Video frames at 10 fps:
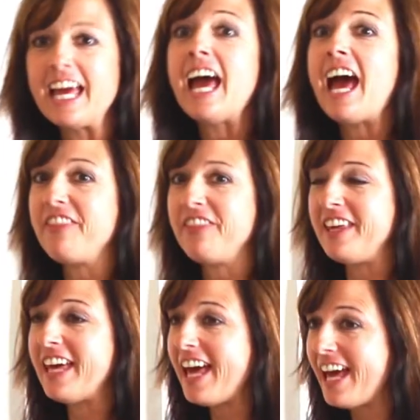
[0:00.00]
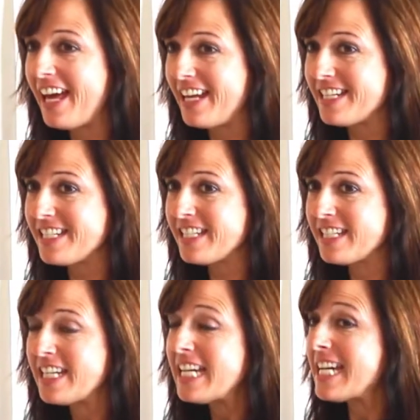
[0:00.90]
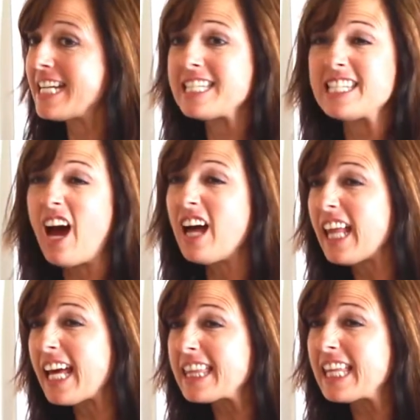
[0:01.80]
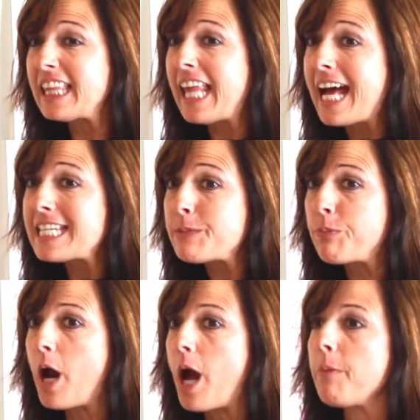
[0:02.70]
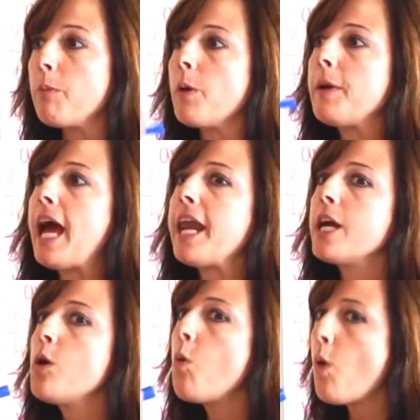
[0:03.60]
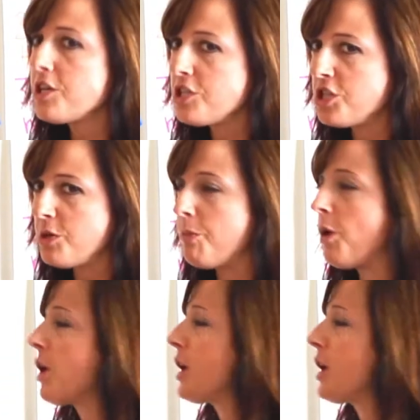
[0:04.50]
At the end. It's not like the last problem where we had a question mark.